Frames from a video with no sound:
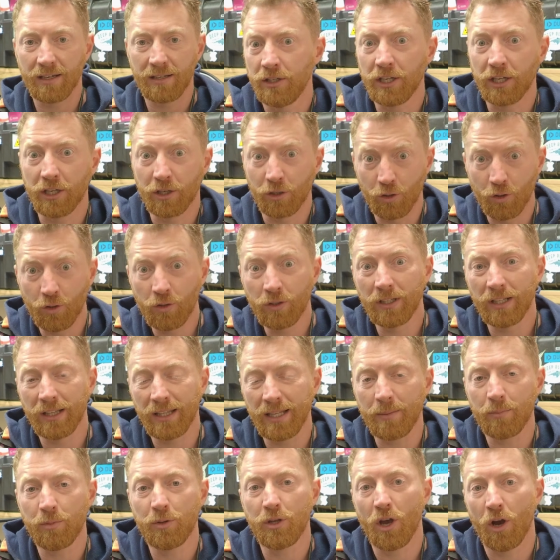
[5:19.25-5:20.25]
You can
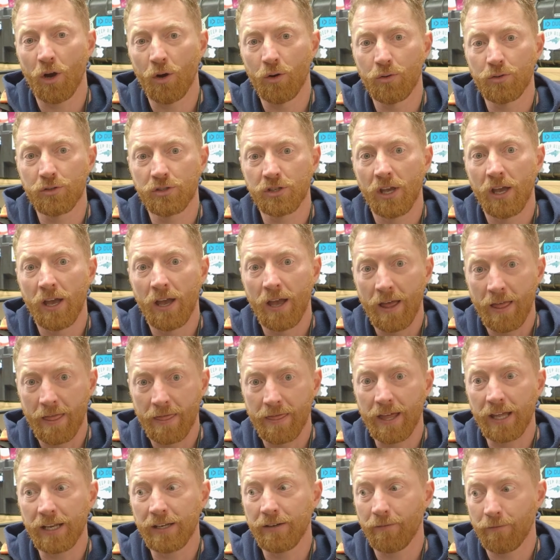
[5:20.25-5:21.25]
unclip your hose
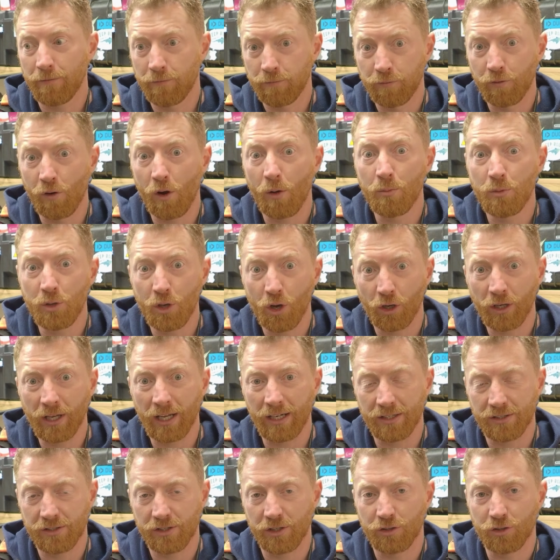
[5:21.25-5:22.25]
then from your
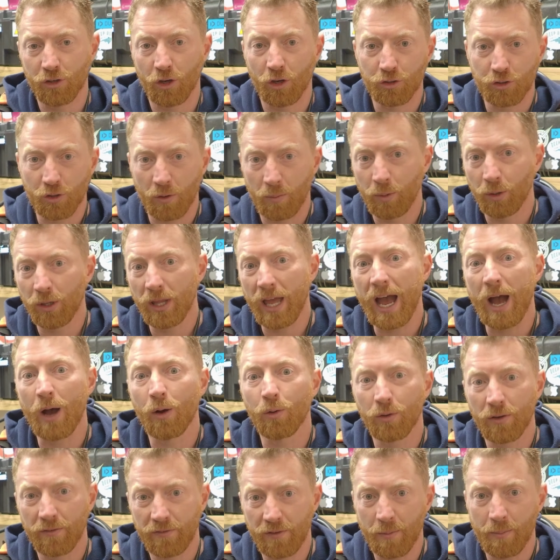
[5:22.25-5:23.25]
canister torch or pull it
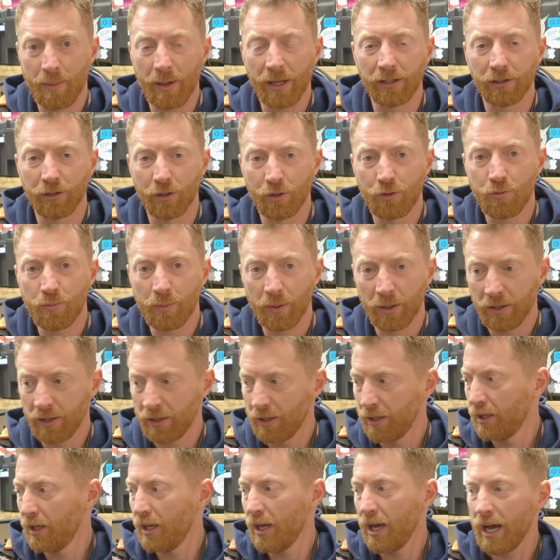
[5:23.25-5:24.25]
out of your belt loop,
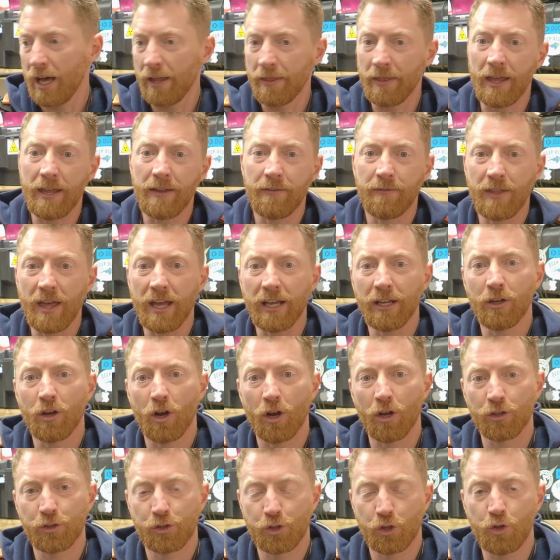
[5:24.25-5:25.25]
and they've then
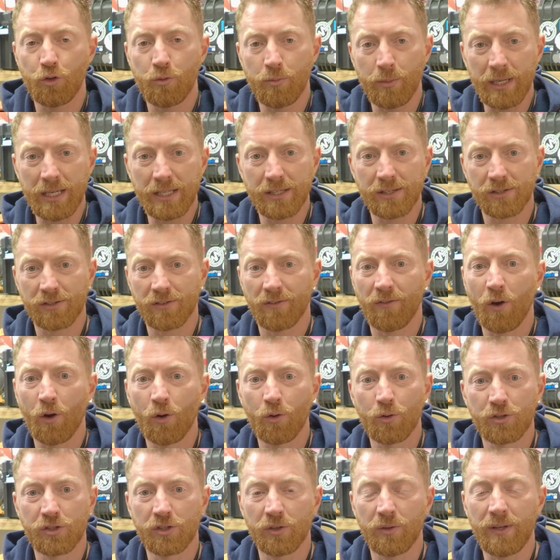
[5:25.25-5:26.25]
got 2 meters of
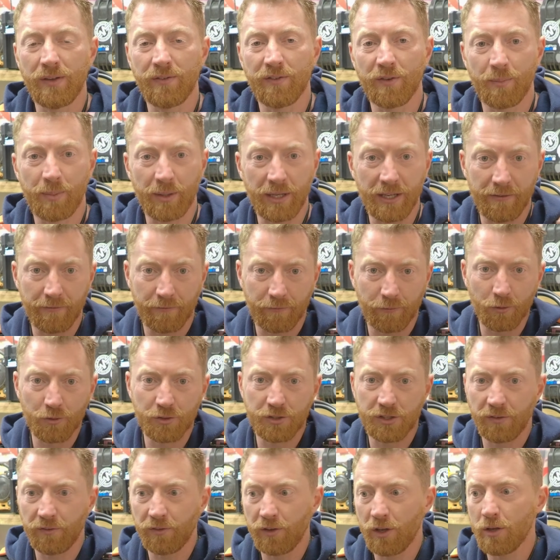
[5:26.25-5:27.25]
hose to either be in
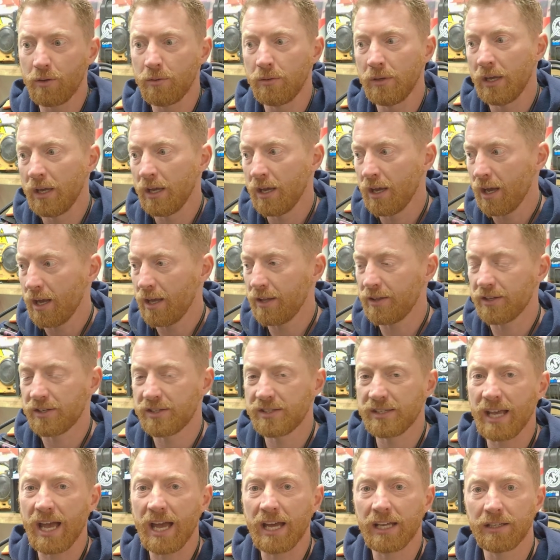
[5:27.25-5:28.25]
front of you, at the
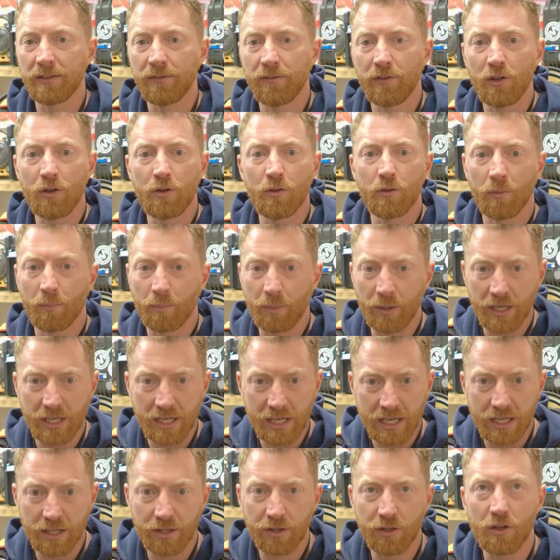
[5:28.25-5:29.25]
side of you,
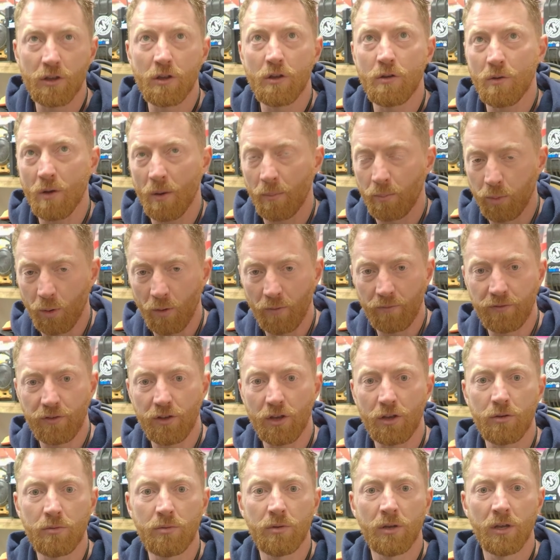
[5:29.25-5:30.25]
beneath you, above
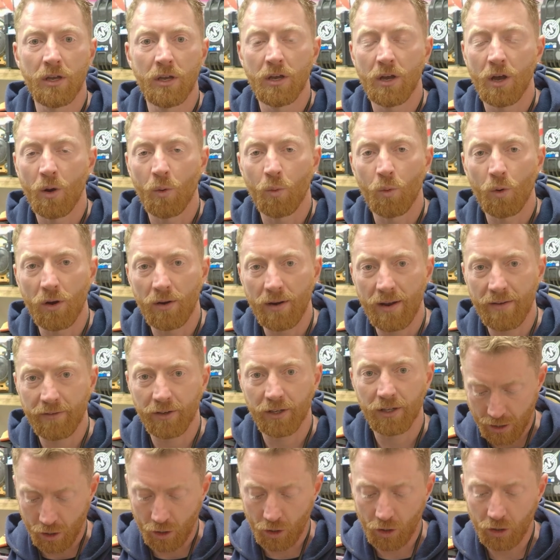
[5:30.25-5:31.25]
you, wherever.
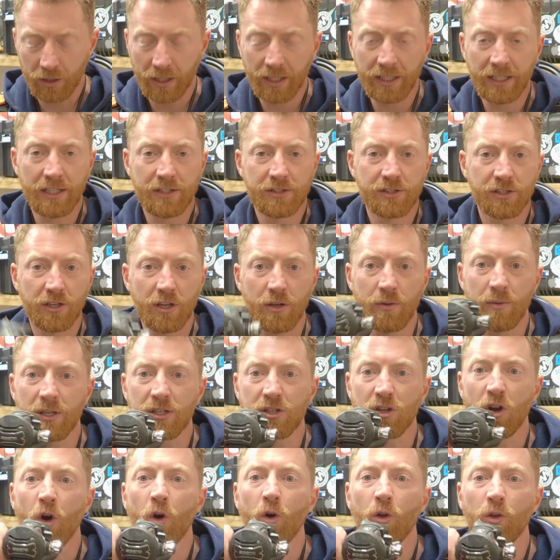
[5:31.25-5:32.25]
All they need to do is
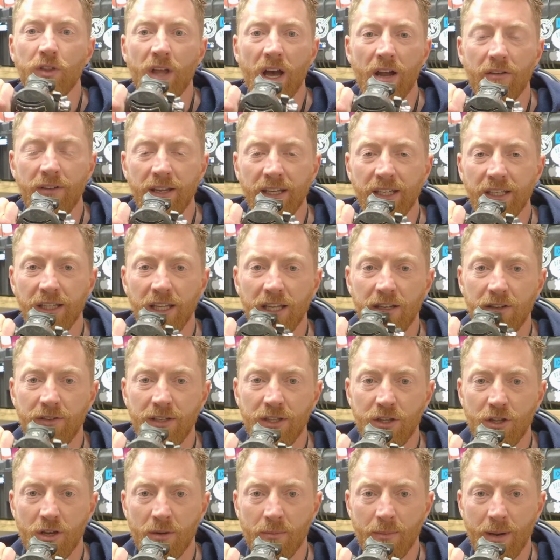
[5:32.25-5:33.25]
hold that regulator in
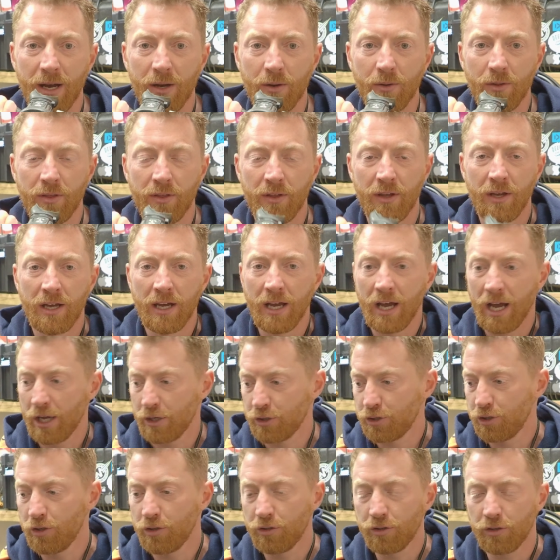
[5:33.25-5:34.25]
their mouth.
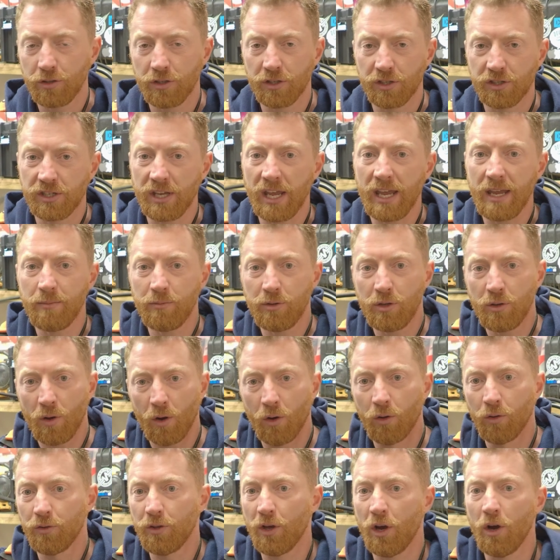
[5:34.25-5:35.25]
As you do the same, you
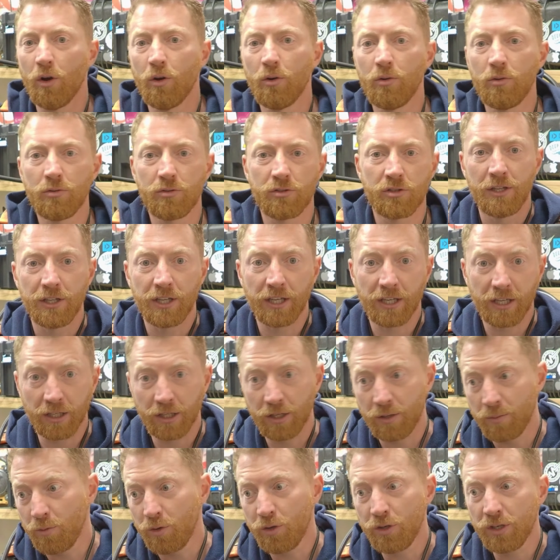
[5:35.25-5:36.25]
hold the hose. You can
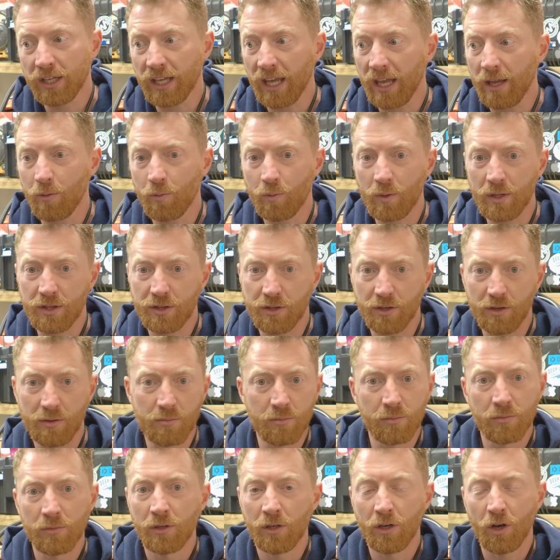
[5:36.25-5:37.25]
communicate with
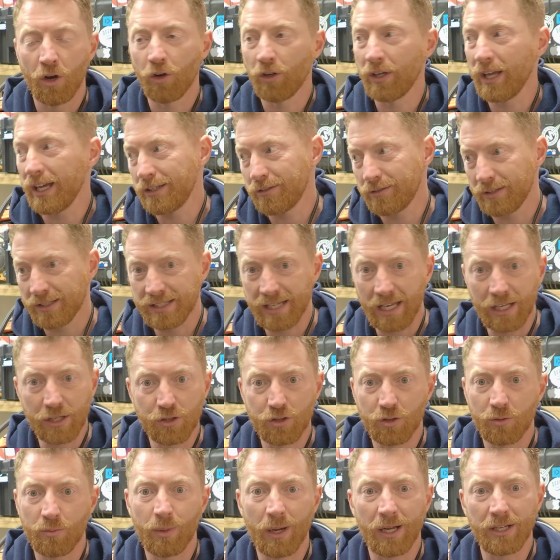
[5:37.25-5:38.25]
them or get their
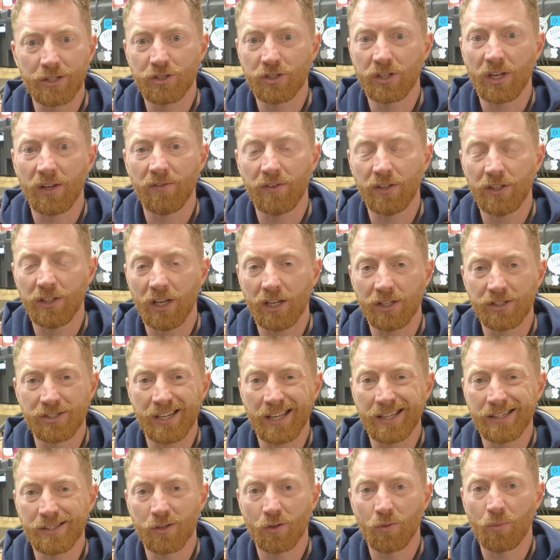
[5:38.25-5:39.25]
attention by just giving a
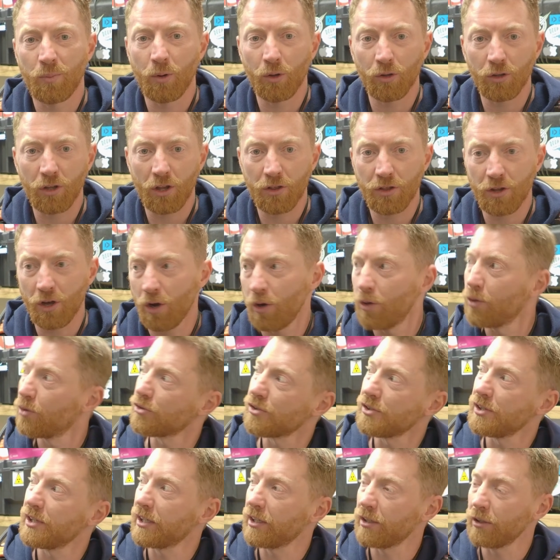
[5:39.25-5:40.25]
gentle pull on the hose
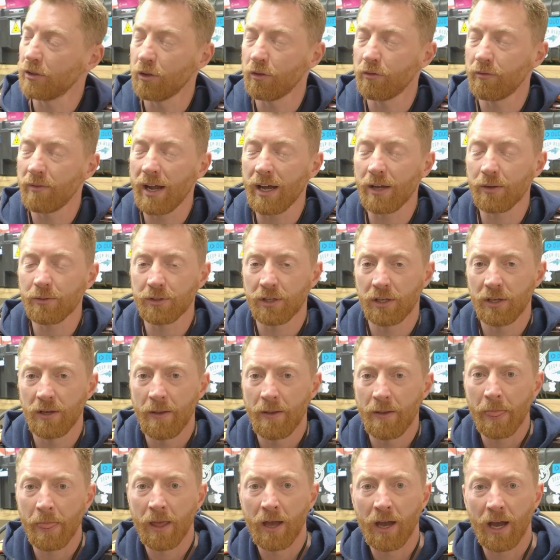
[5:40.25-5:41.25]
and they can look round.
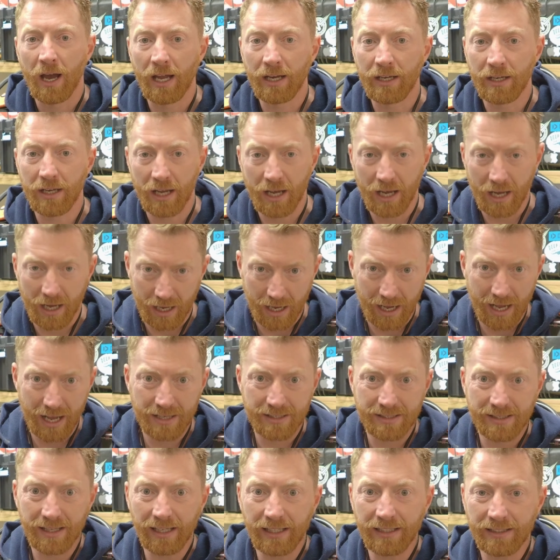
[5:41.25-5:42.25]
And
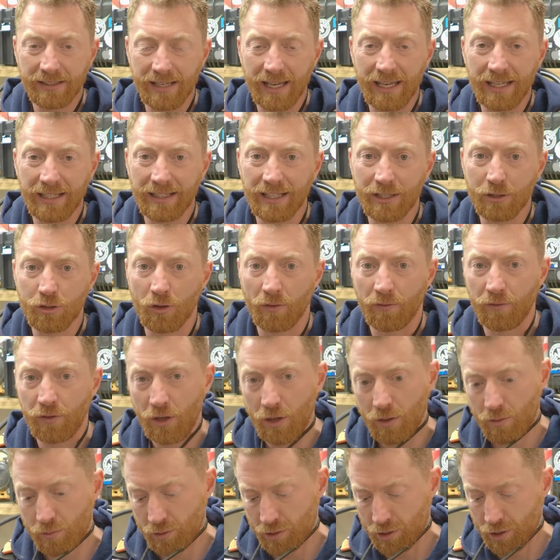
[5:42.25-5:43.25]
as they take this off
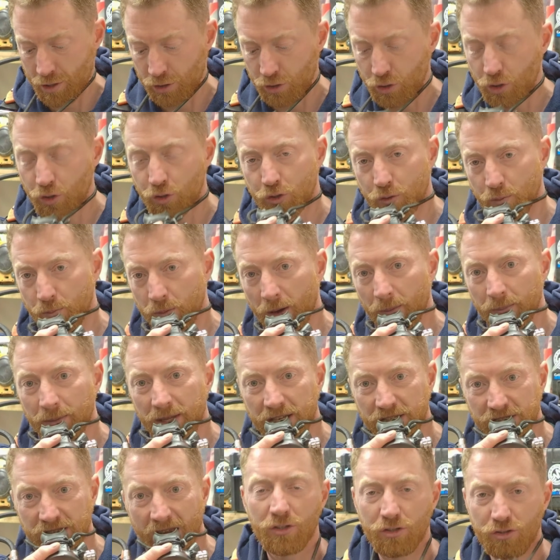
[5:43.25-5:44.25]
you, you just pop
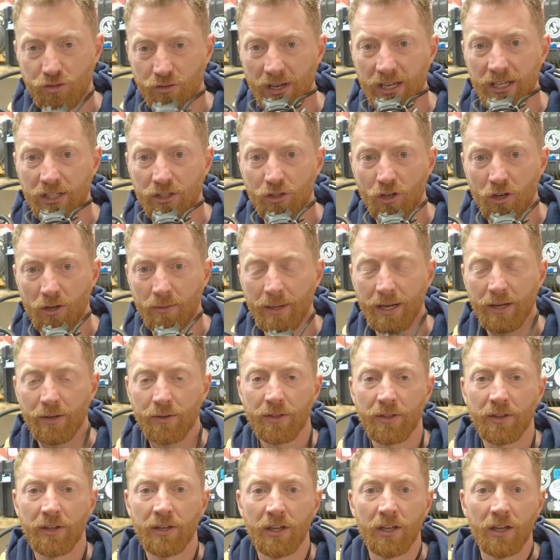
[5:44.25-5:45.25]
this straight in your
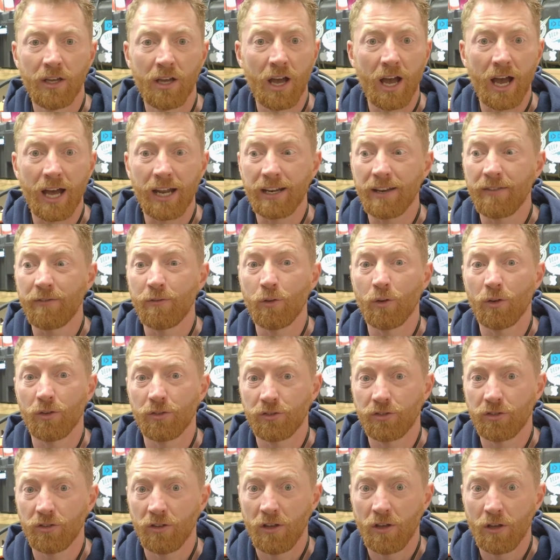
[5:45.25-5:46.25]
mouth and
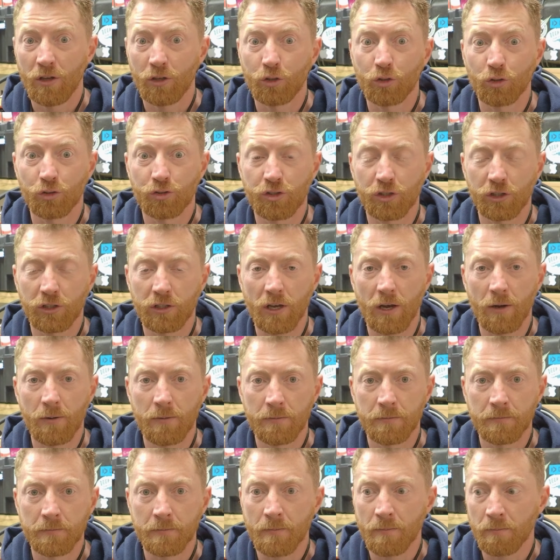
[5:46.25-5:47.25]
everyone's good to go.
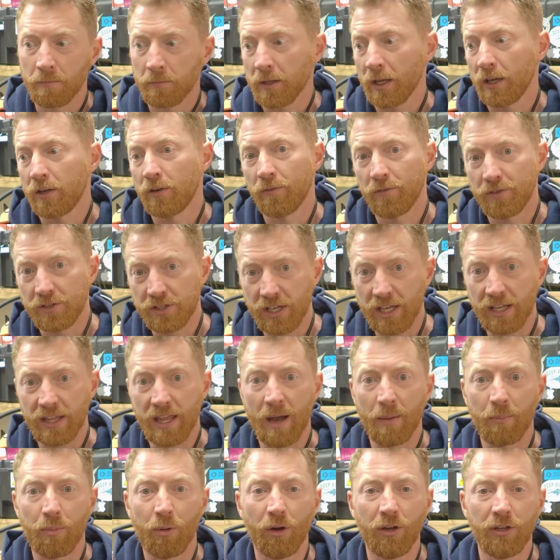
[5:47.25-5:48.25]
And obviously at
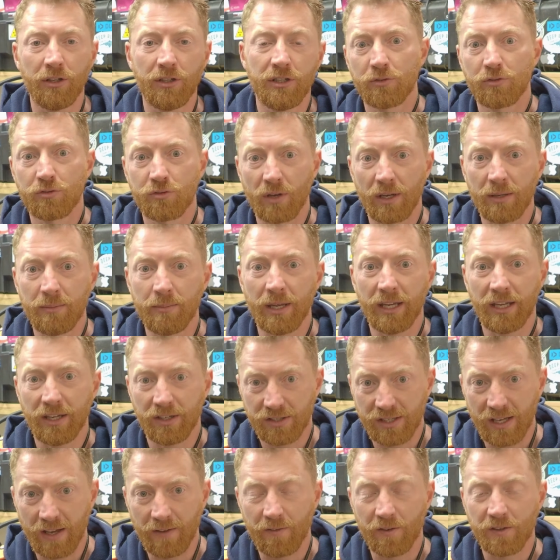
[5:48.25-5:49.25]
that point, you try and make a
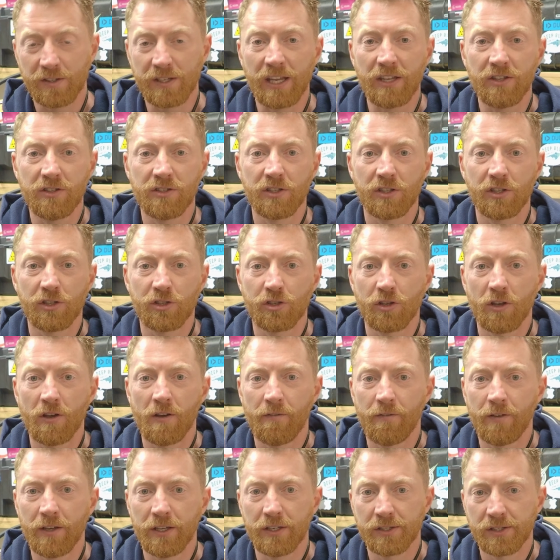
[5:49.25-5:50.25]
safe ascent to the
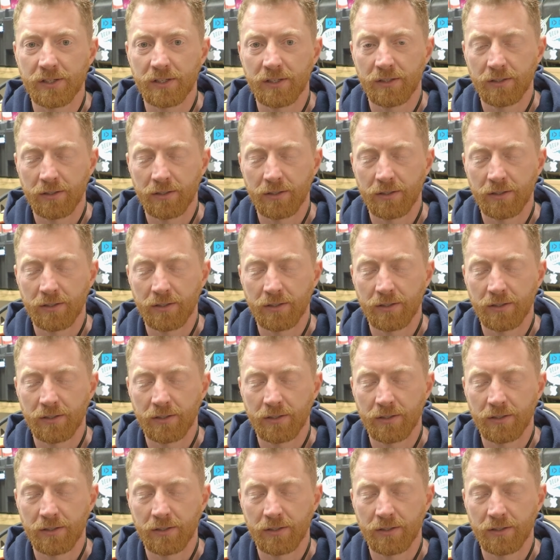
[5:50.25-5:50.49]
surface.